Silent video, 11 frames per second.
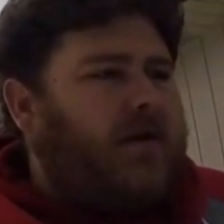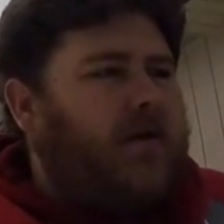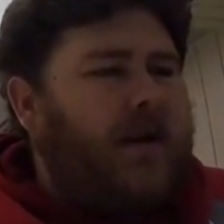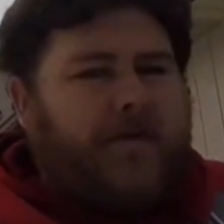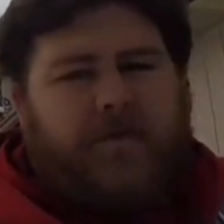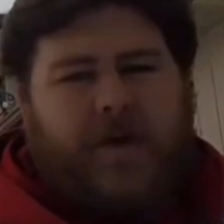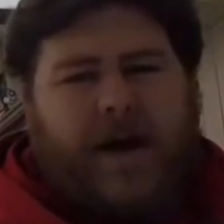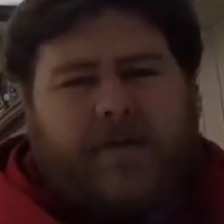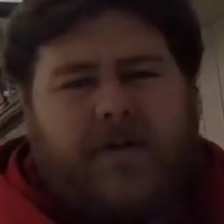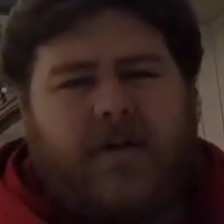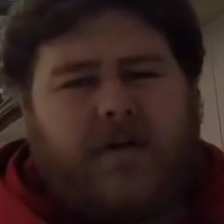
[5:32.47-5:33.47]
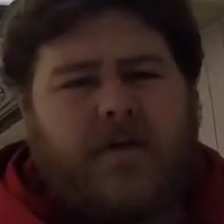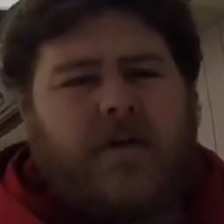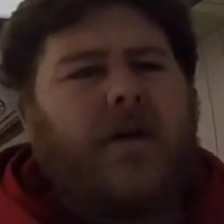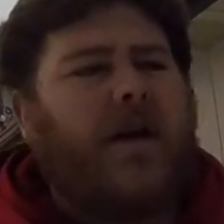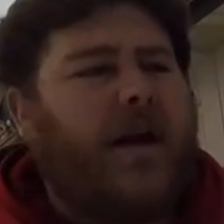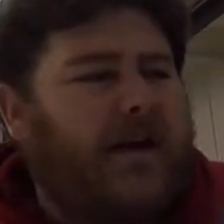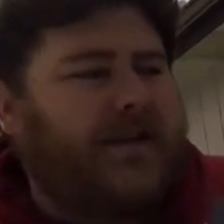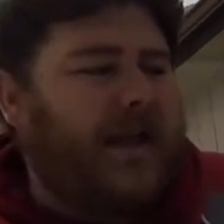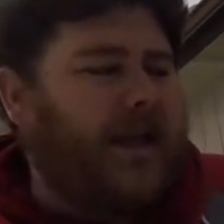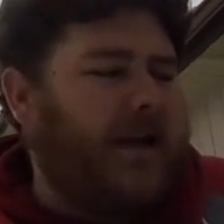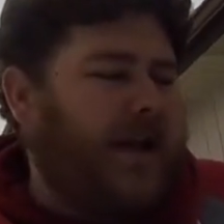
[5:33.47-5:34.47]
live forever in a
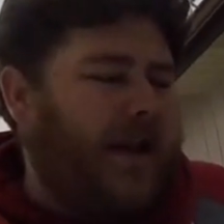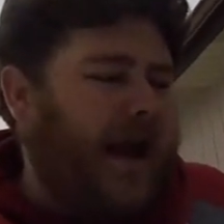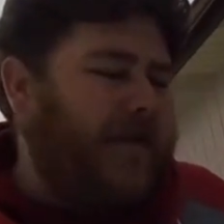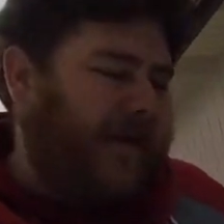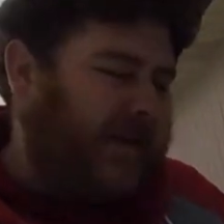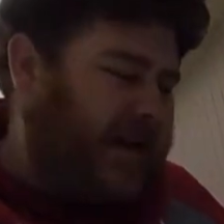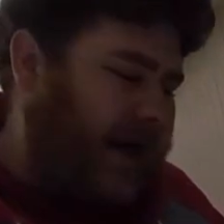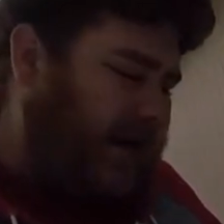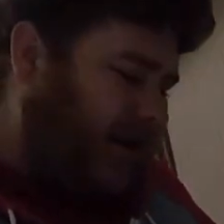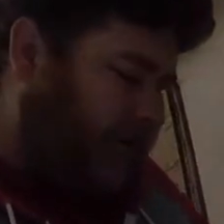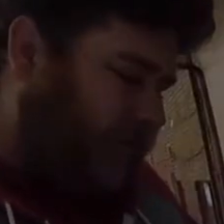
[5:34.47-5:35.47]
second in life after death.